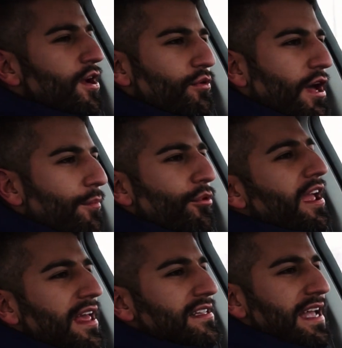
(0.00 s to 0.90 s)
without
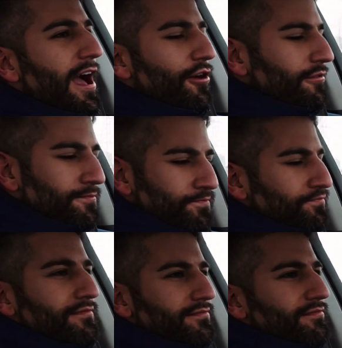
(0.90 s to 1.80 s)
breaking down,
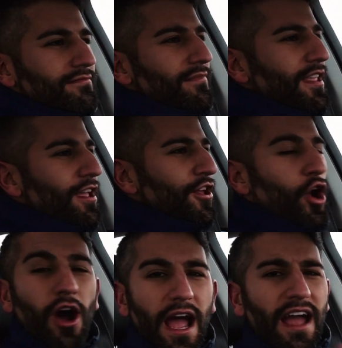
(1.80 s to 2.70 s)
you
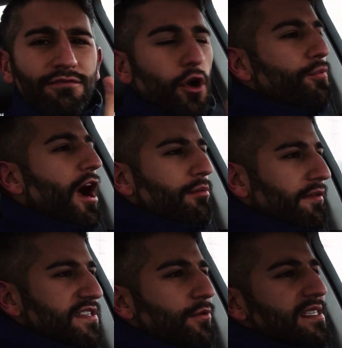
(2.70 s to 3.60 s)
know, I have no
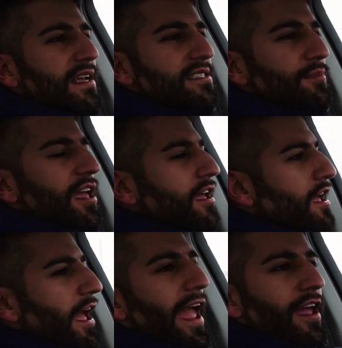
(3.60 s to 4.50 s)
problem. If someone said to me,
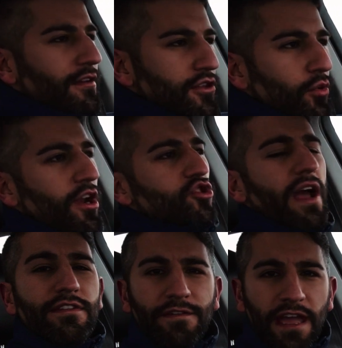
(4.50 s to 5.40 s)
hey, you want to
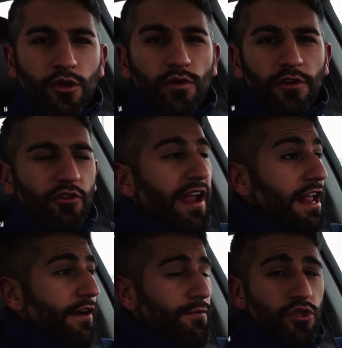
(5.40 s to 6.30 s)
drive to Vancouver right
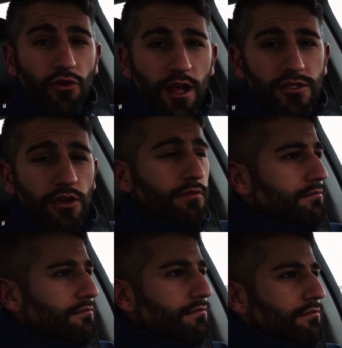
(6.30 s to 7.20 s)
now from Toronto?
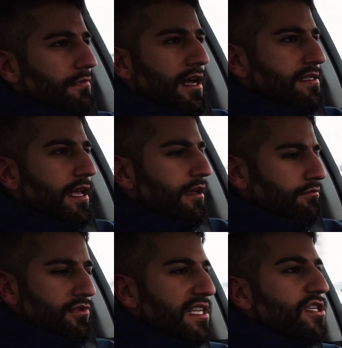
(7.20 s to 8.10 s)
I'd say,
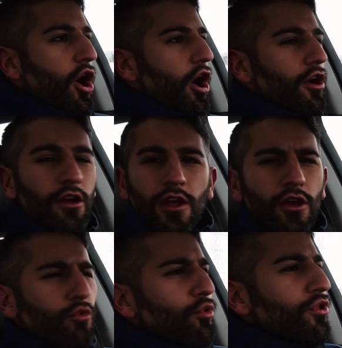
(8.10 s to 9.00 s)
this car
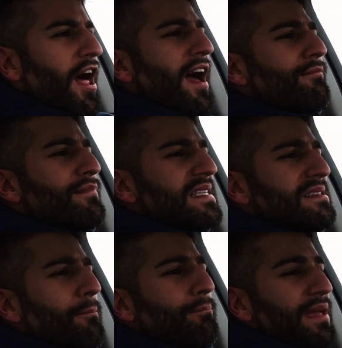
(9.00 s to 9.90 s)
will not miss
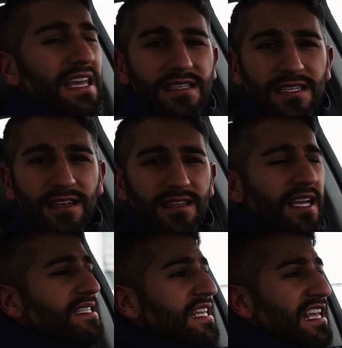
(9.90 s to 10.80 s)
a beat.
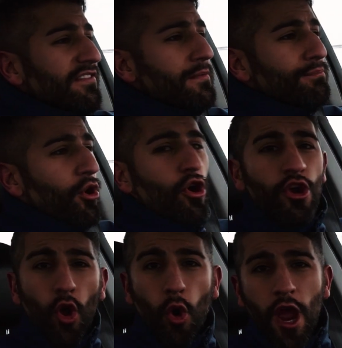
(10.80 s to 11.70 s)
Doesn't even
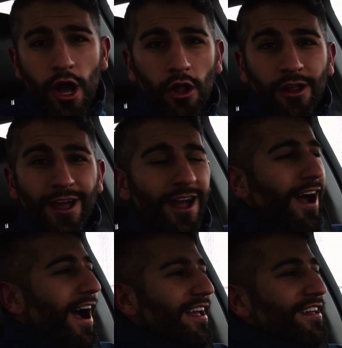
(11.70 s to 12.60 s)
burn oil.
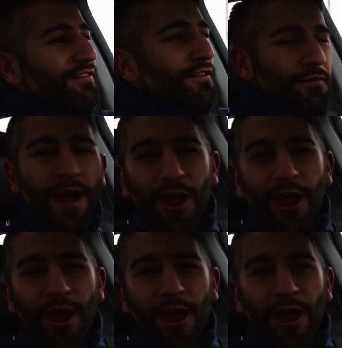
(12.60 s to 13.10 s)
Even for my